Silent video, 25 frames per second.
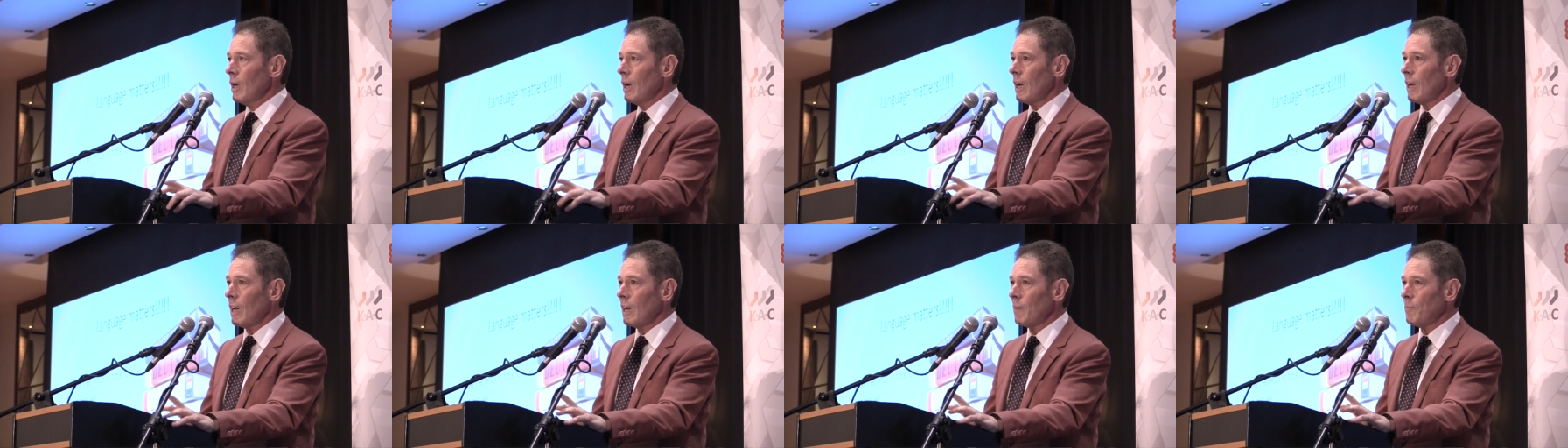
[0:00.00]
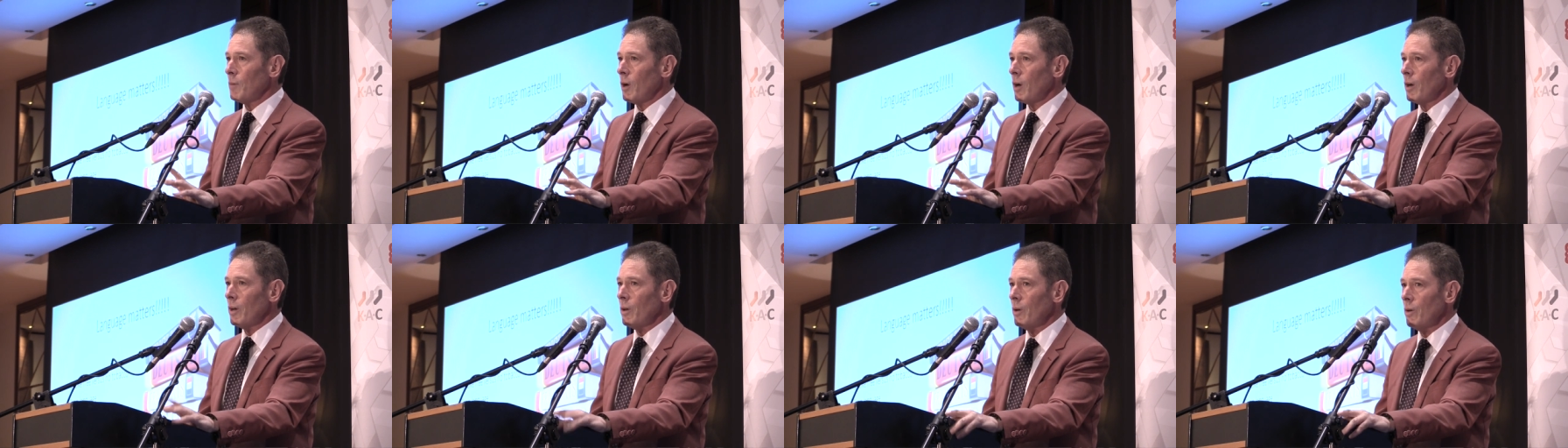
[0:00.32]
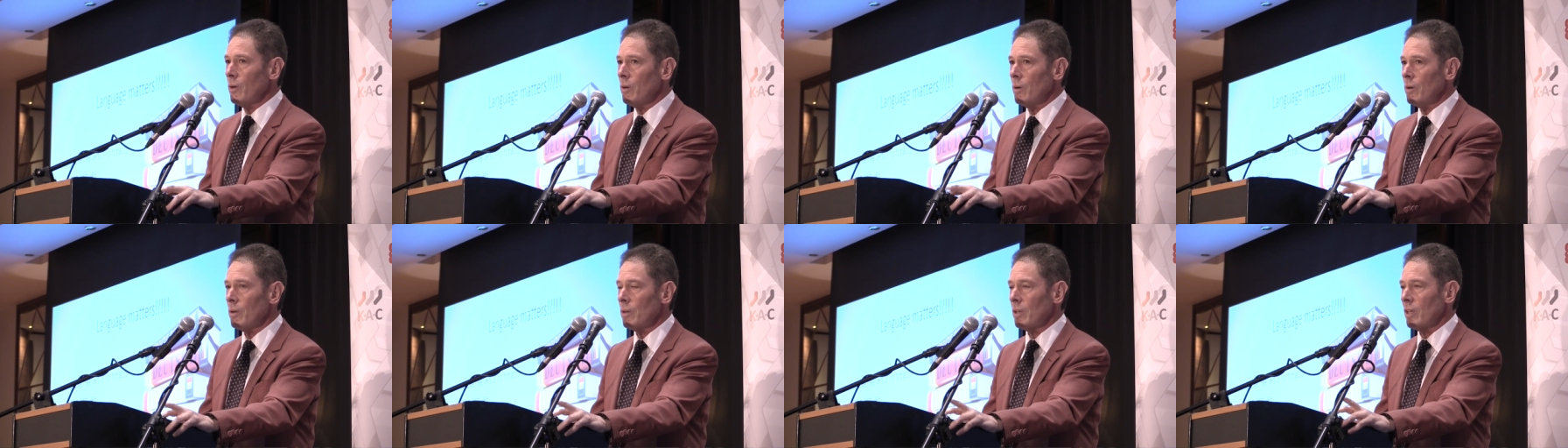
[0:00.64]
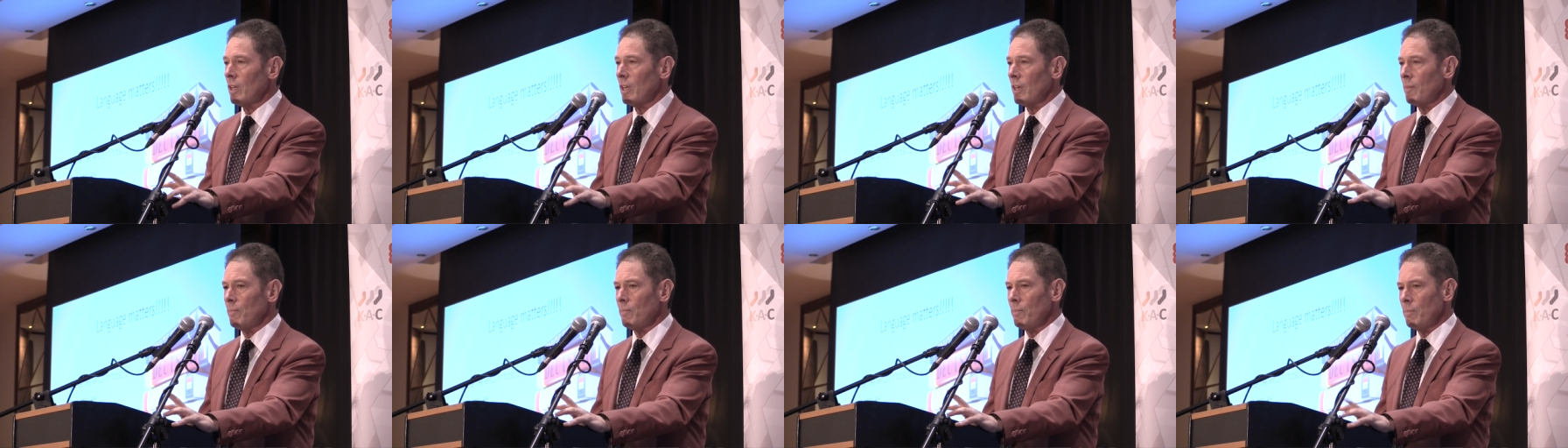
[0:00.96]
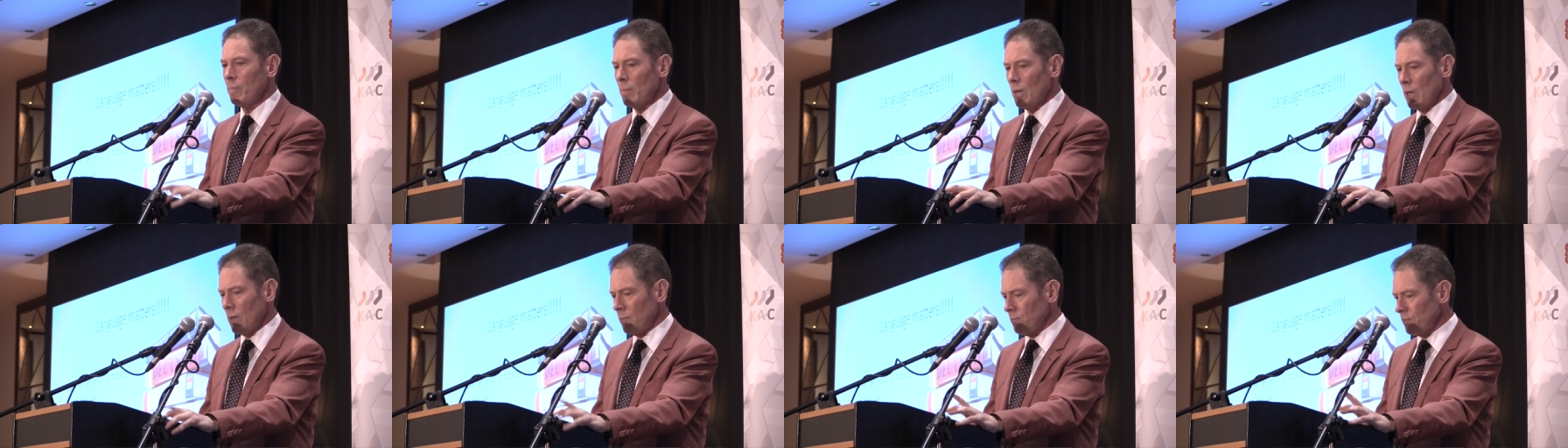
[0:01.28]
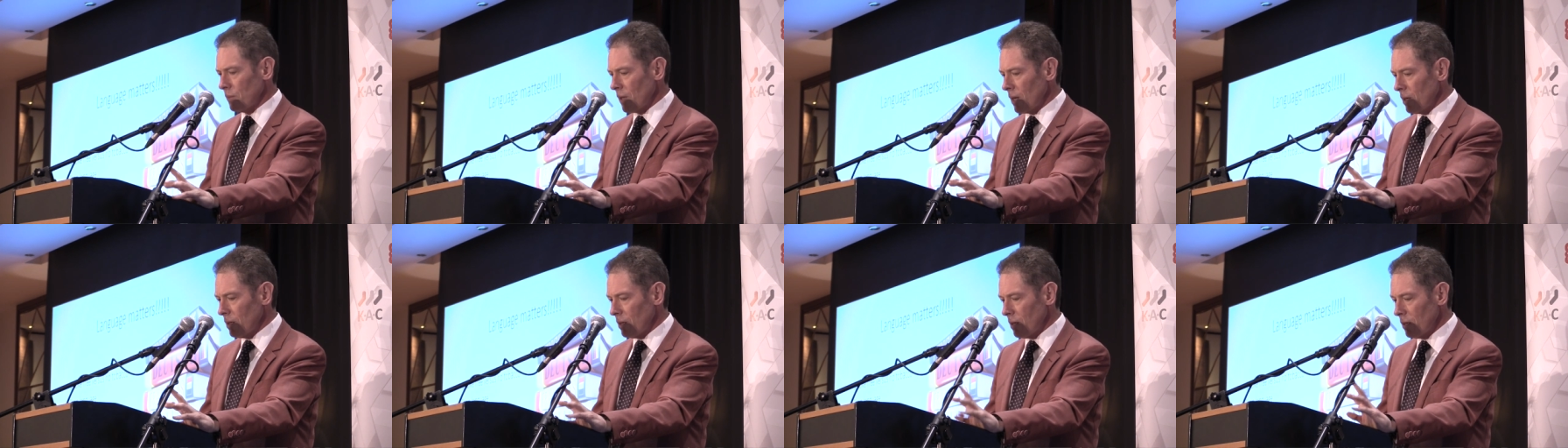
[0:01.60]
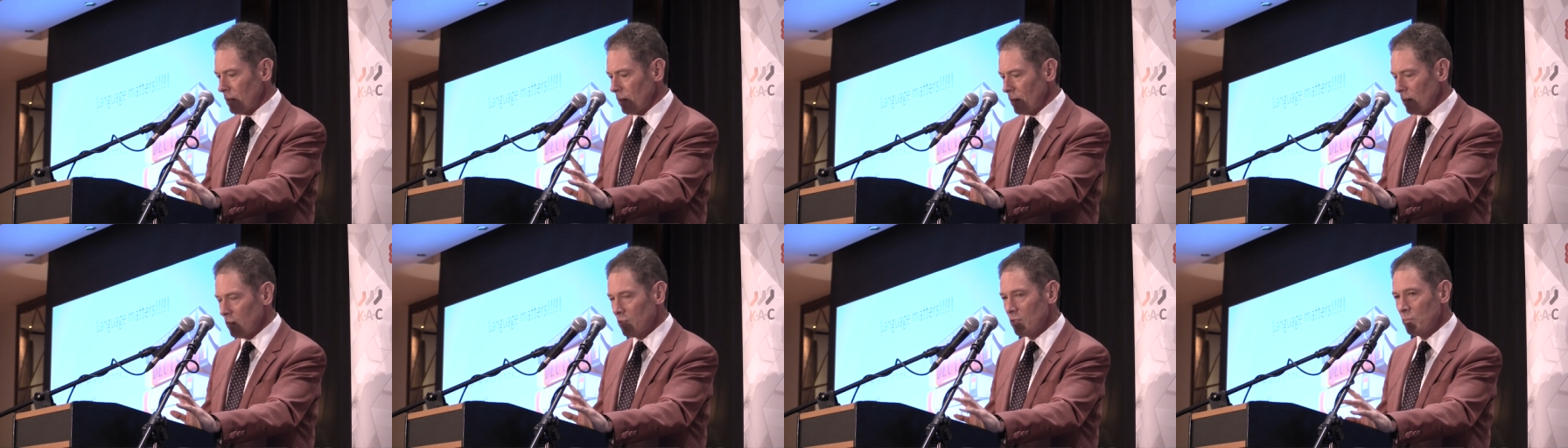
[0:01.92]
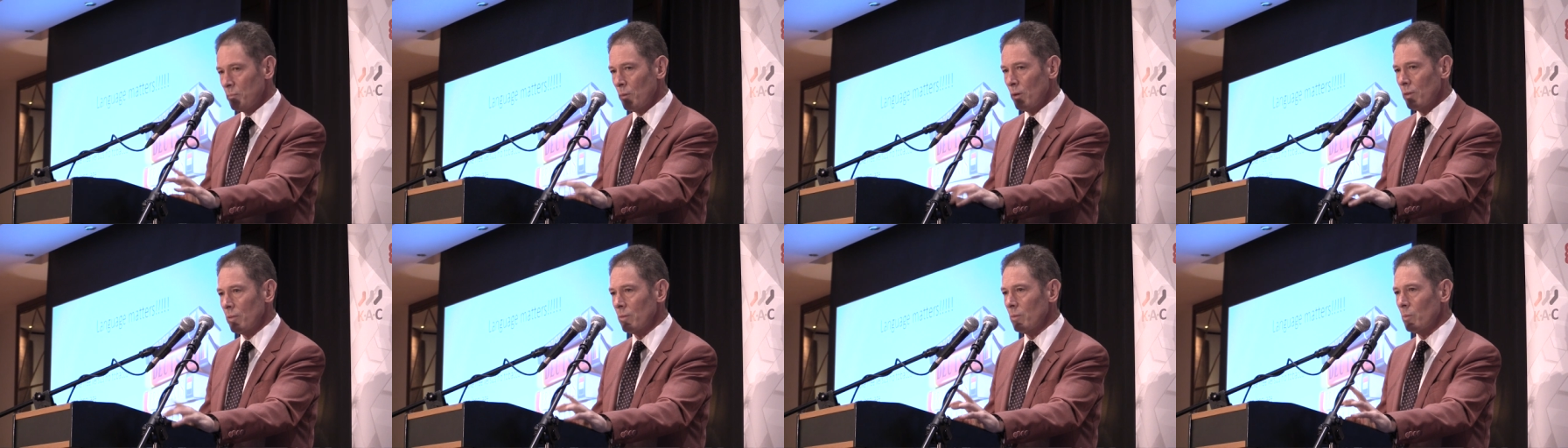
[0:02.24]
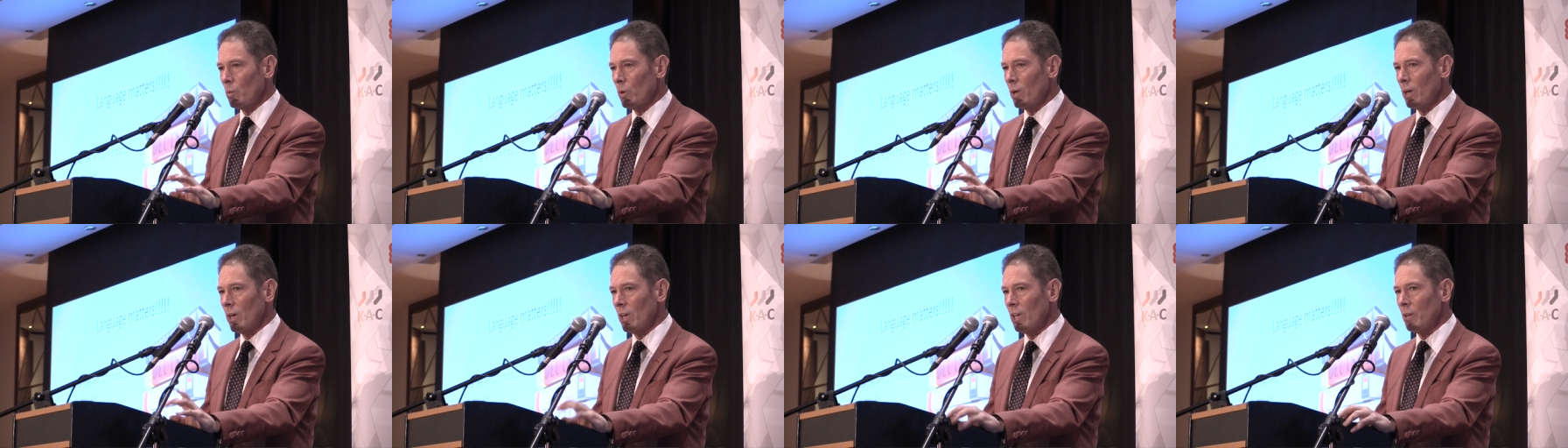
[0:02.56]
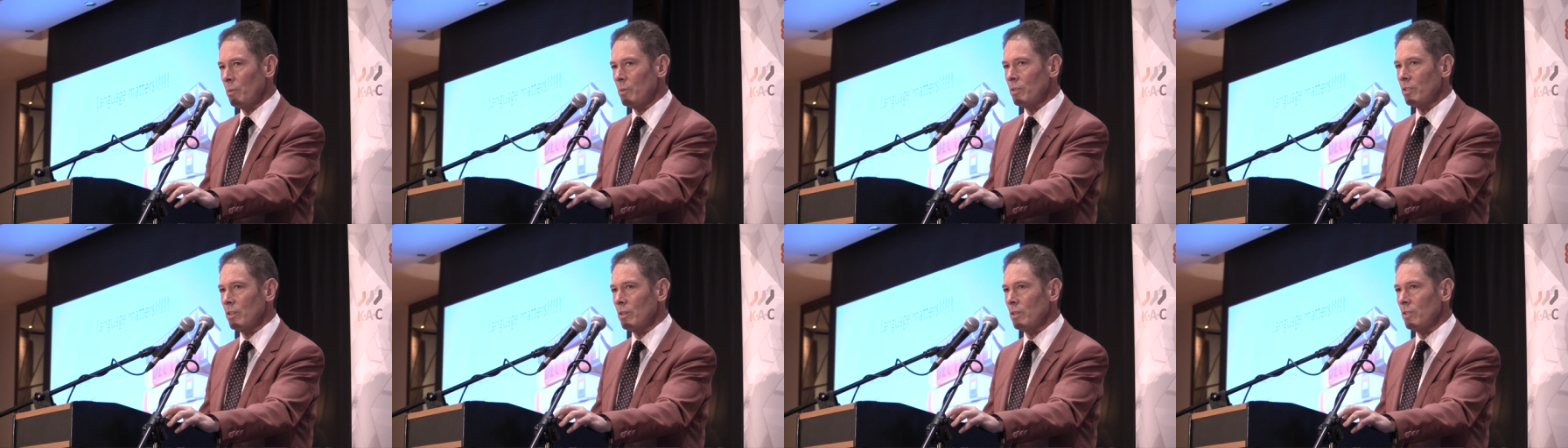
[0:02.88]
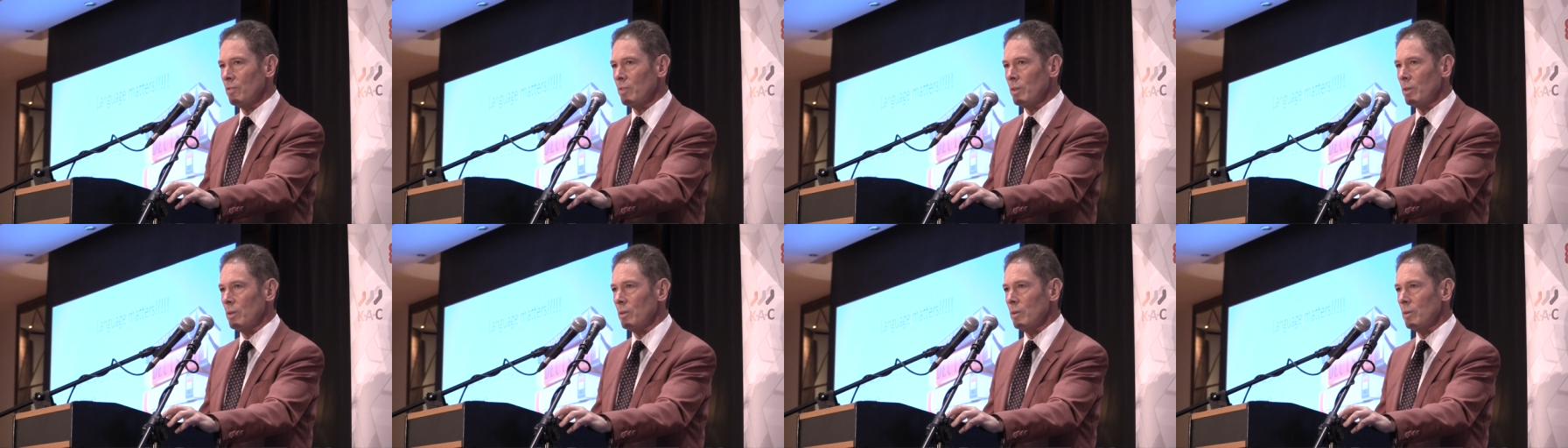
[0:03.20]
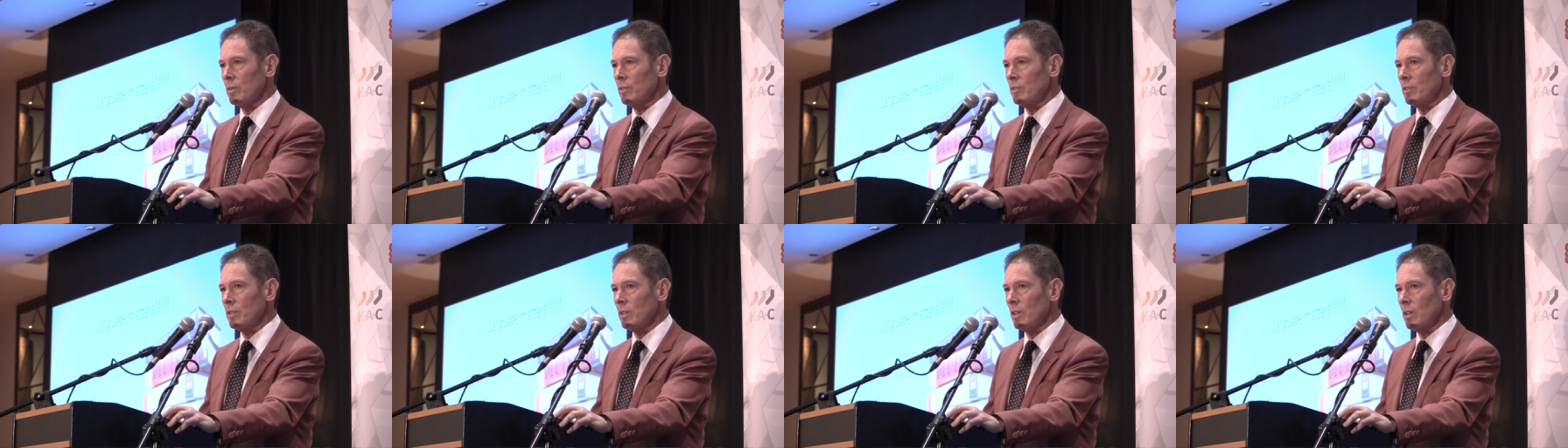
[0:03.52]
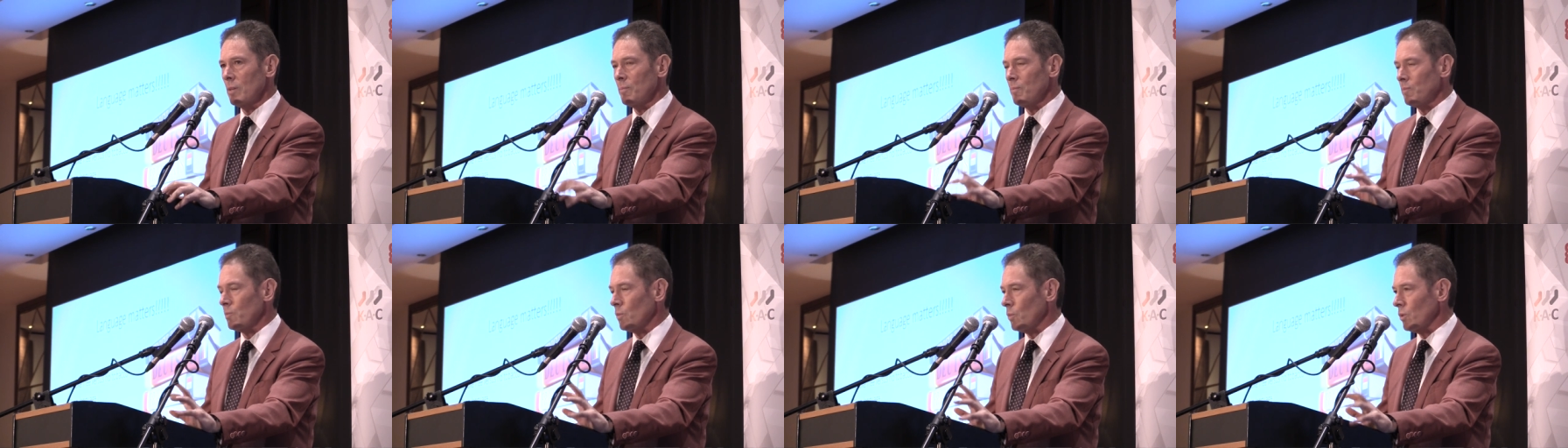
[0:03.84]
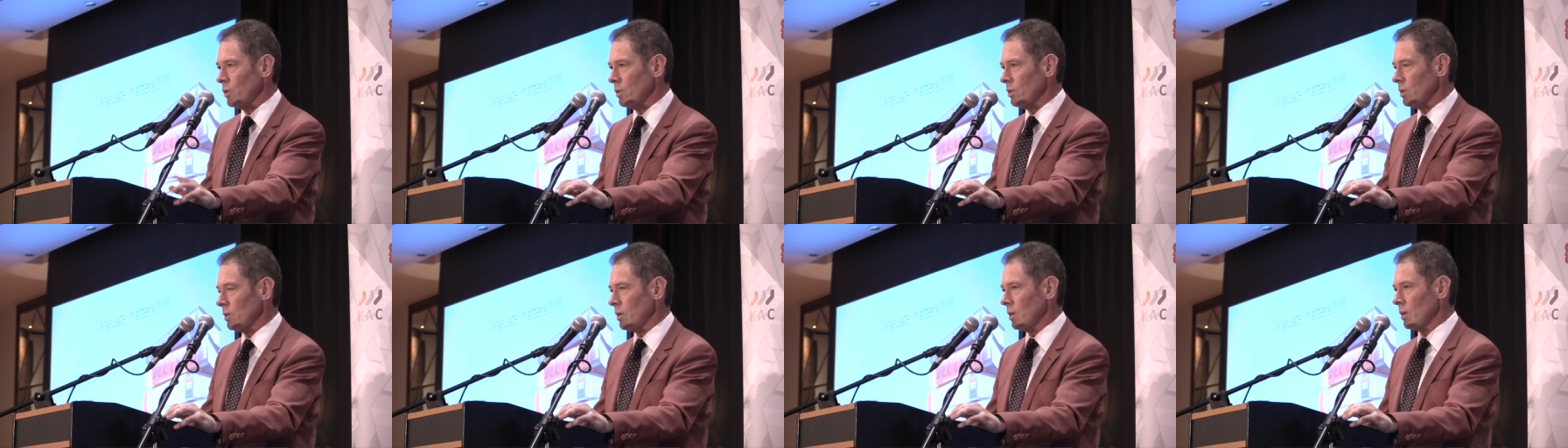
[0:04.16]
um, I heard him, um, a, a, spot where he was interviewed um, with a,